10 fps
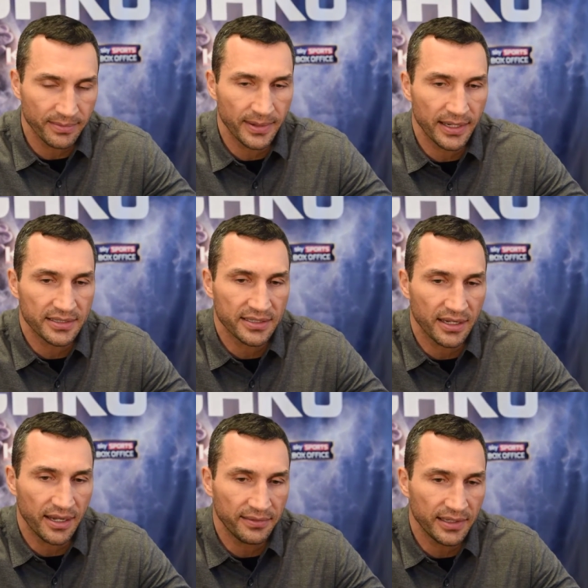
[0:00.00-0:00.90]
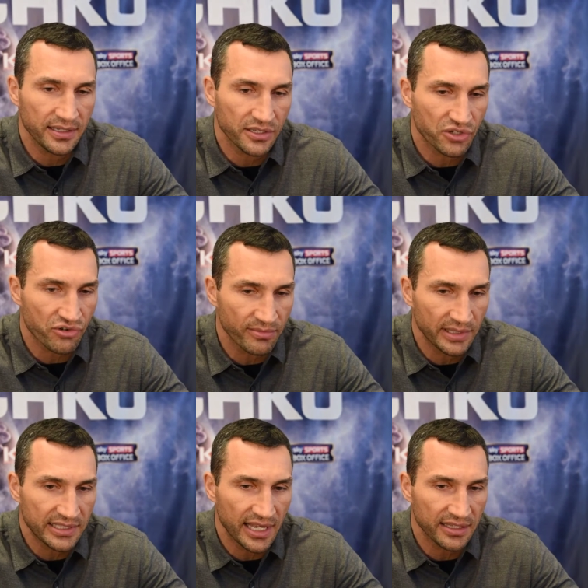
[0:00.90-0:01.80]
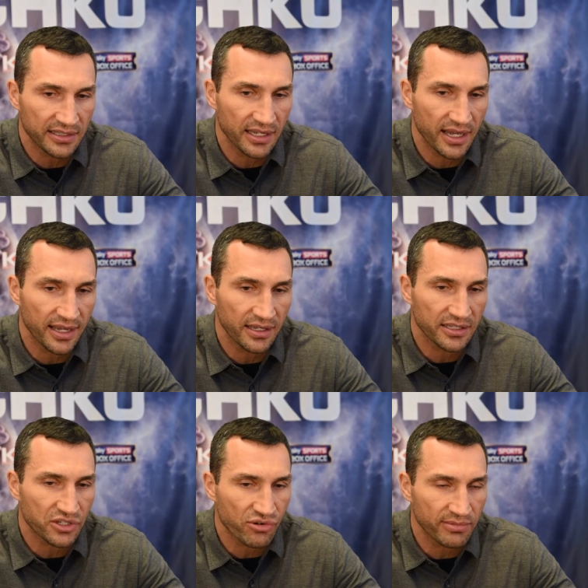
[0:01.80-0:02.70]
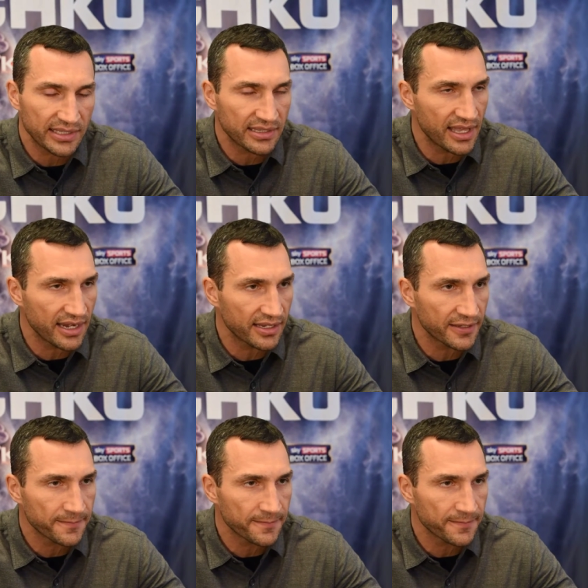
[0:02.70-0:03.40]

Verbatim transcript: But uh, I think he's extremely talented guy, extremely athletic.